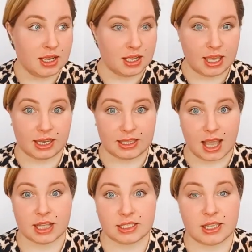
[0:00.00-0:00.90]
Like,
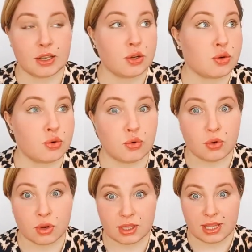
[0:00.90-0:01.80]
that's the
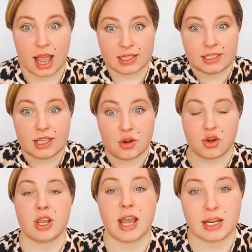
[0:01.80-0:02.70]
truth. That's the
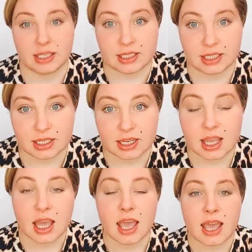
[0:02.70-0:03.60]
reality.
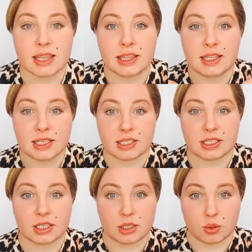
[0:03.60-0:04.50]
And this
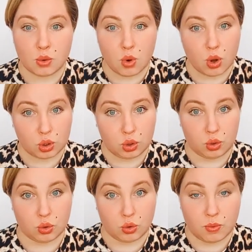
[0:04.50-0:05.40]
is what
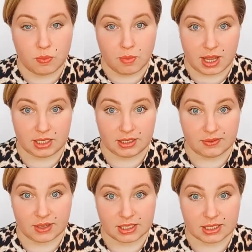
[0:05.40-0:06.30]
you
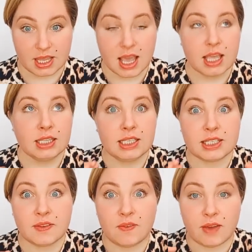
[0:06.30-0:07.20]
manifest.
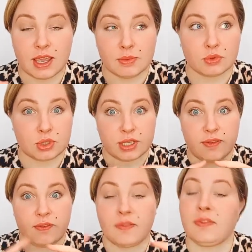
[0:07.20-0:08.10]
This famous
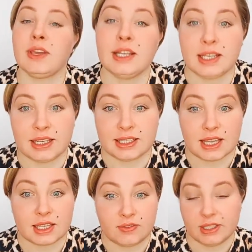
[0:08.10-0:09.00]
feeling,
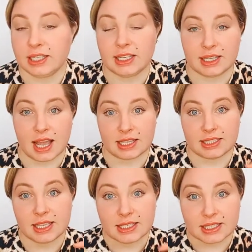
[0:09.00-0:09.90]
that's
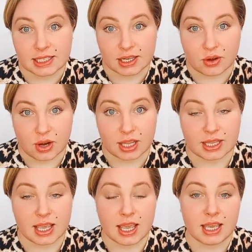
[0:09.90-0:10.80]
the secret,
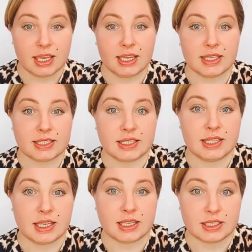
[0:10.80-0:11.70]
is
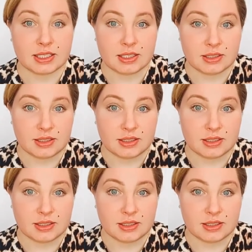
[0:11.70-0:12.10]
this.